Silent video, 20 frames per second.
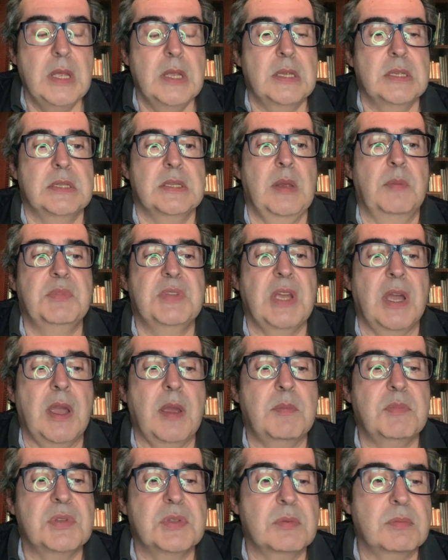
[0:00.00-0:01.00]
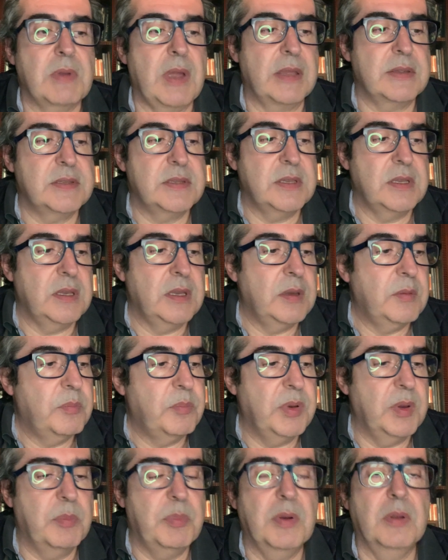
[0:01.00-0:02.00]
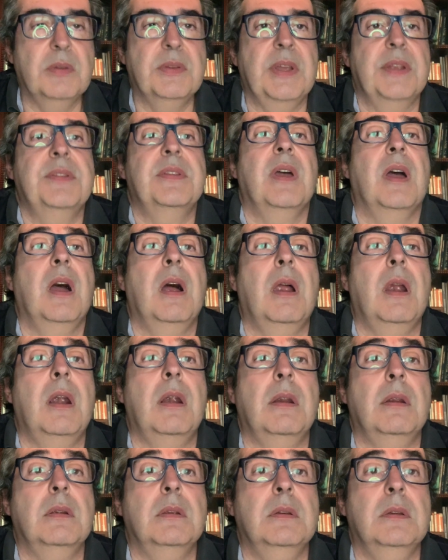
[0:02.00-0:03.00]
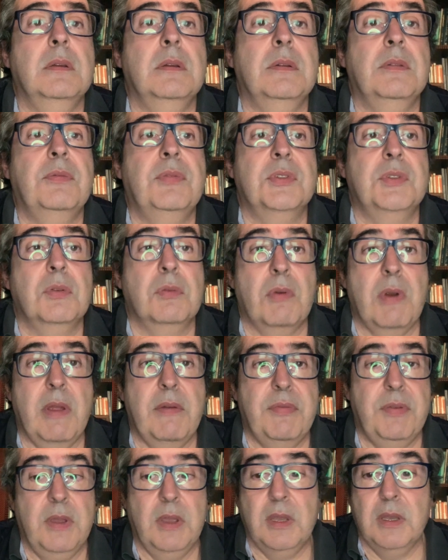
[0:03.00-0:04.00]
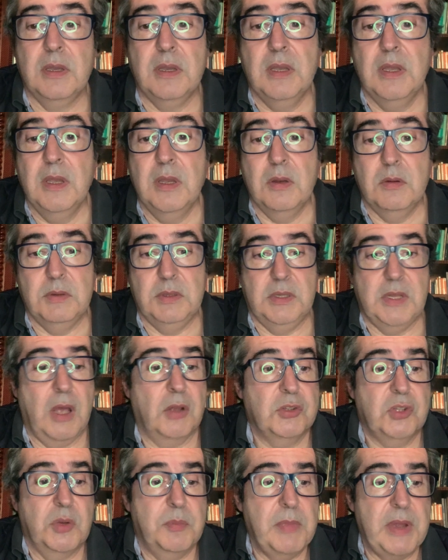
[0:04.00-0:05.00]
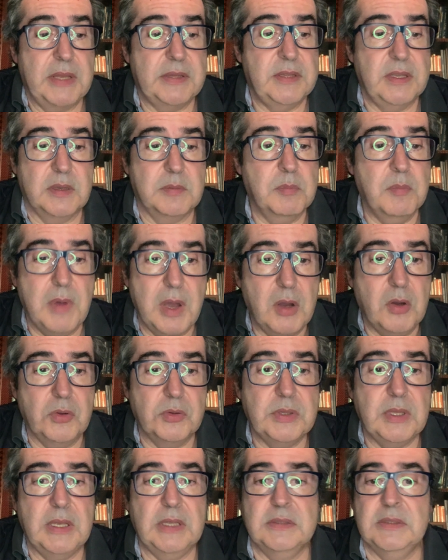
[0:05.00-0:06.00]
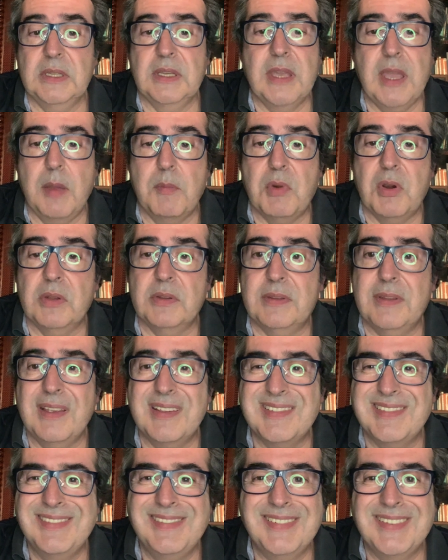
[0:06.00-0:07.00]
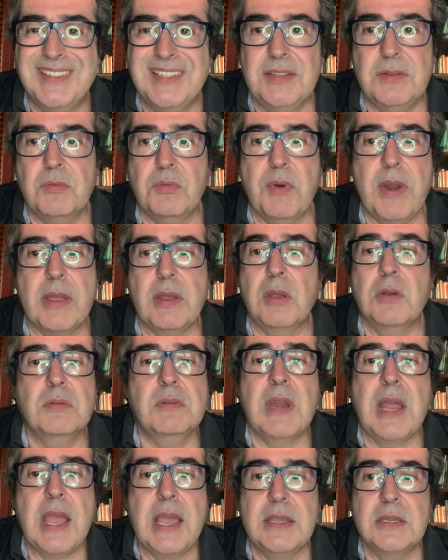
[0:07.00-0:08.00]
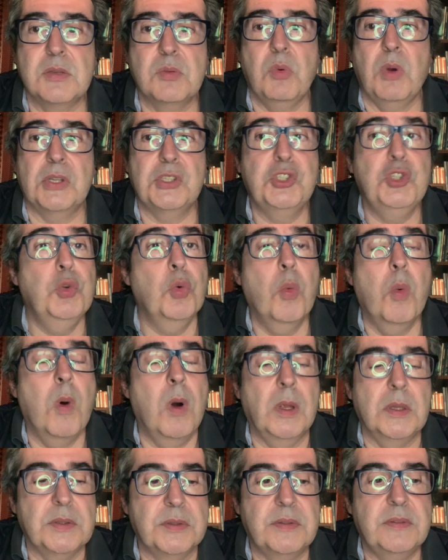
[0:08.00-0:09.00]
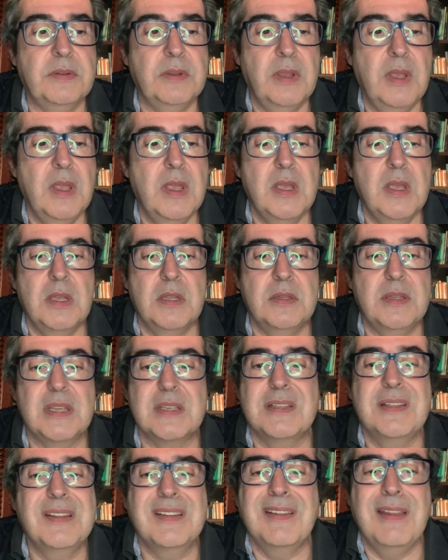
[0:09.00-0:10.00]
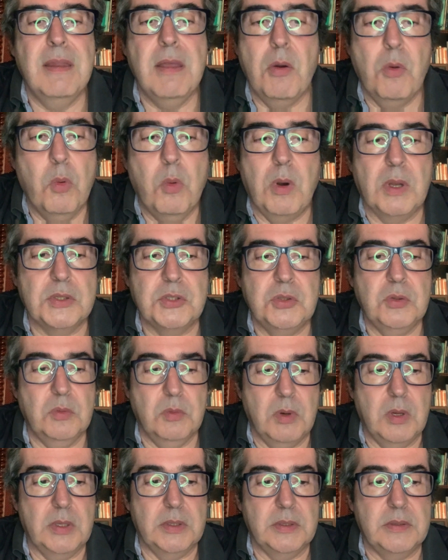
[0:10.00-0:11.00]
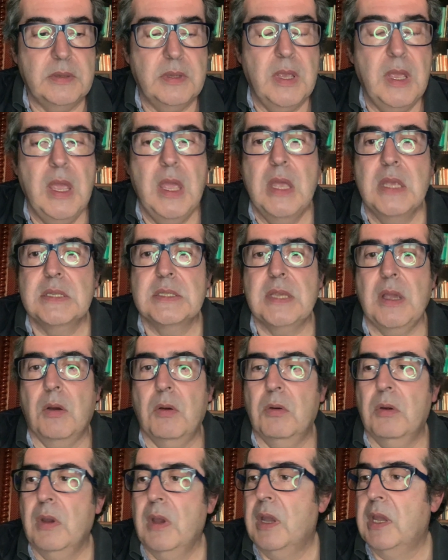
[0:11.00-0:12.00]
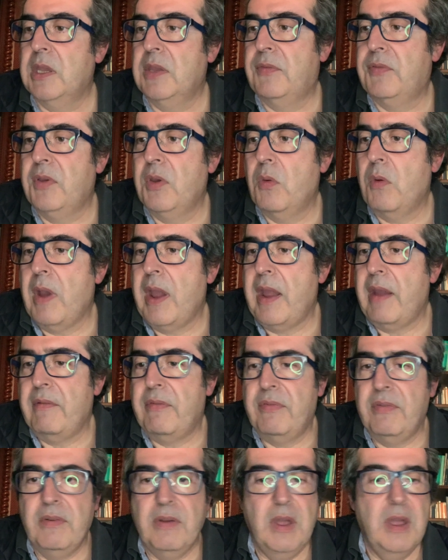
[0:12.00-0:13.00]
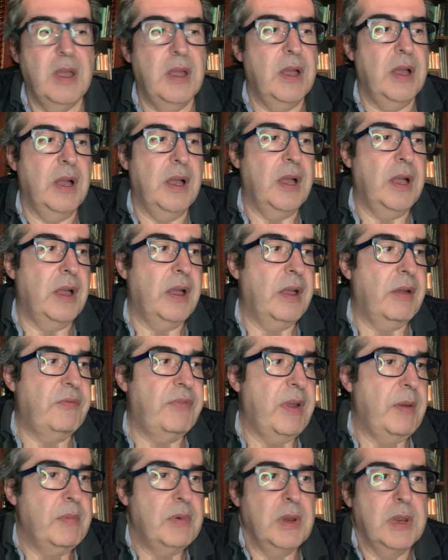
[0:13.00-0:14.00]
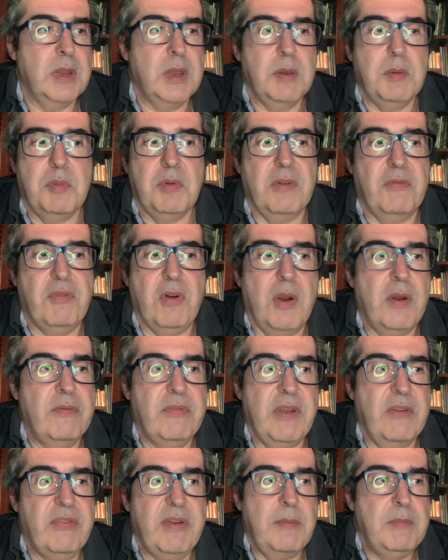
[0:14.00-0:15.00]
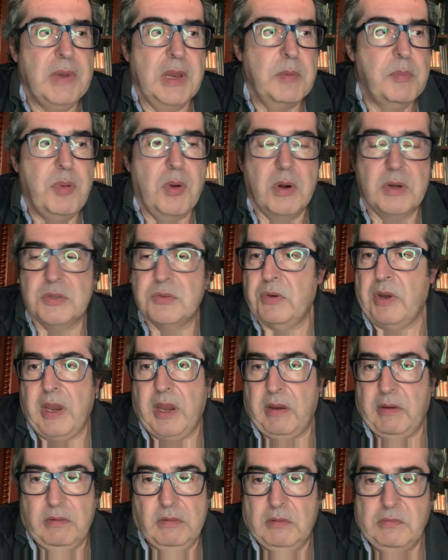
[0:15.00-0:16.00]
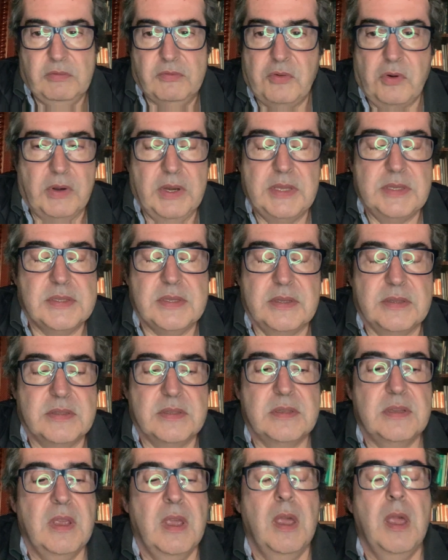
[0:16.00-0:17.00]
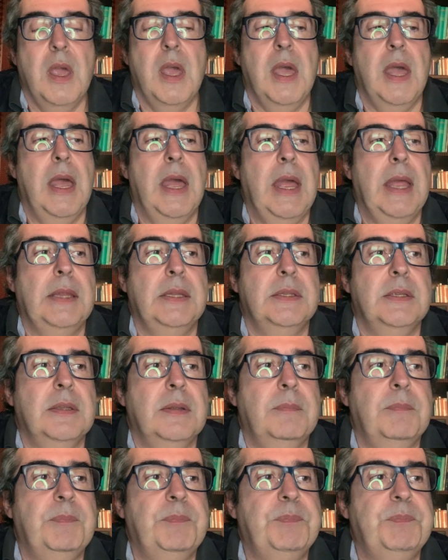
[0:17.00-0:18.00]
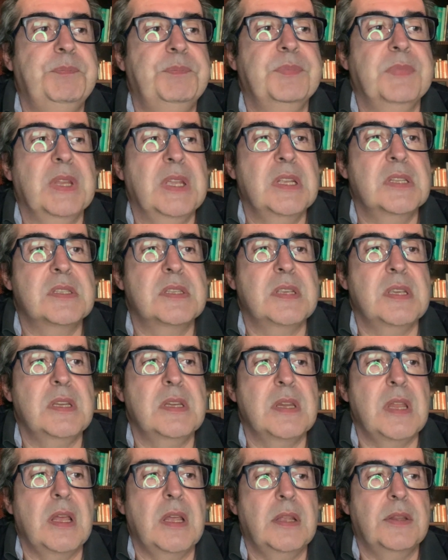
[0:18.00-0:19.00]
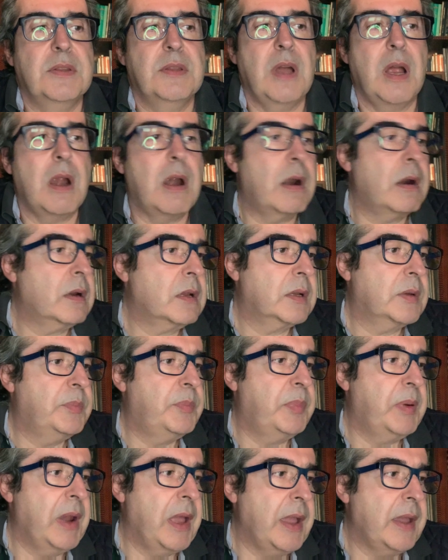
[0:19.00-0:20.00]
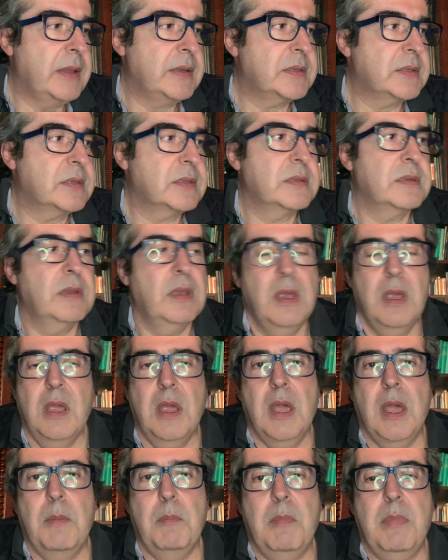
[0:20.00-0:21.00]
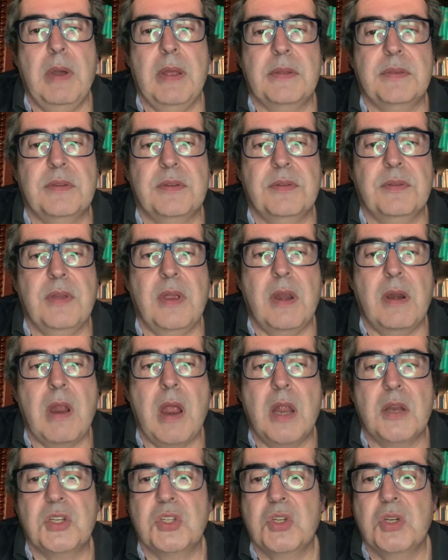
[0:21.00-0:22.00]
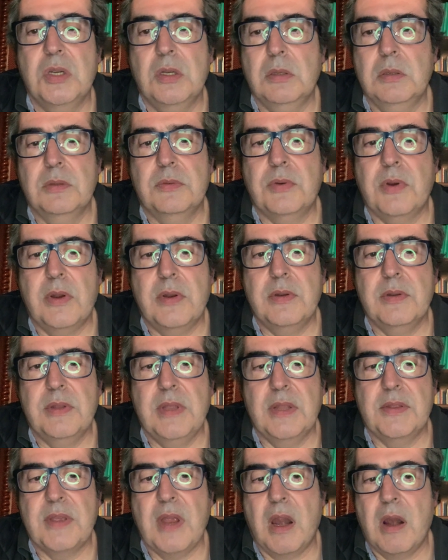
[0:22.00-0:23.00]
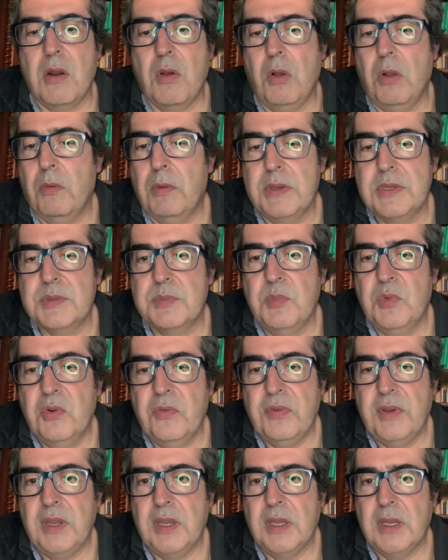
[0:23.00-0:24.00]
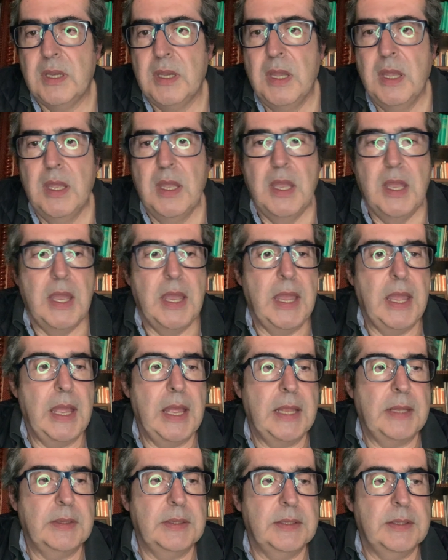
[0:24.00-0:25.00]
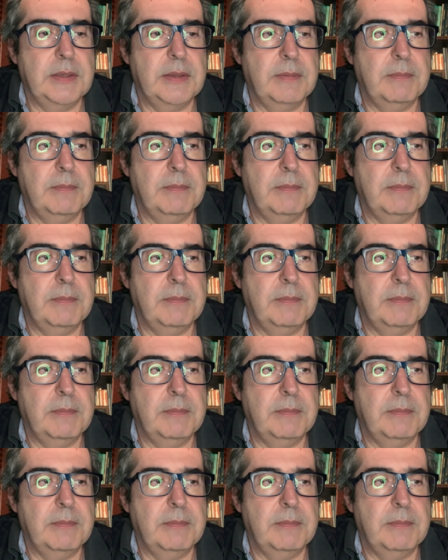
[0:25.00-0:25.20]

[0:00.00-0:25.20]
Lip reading: Sometimes I see people that are photographing in automatic mode and the camera doesn't recognize what you want, doesn't know what you want. So if you have a family portrait, for instance, and it's in a dark place, but there are children that are always moving and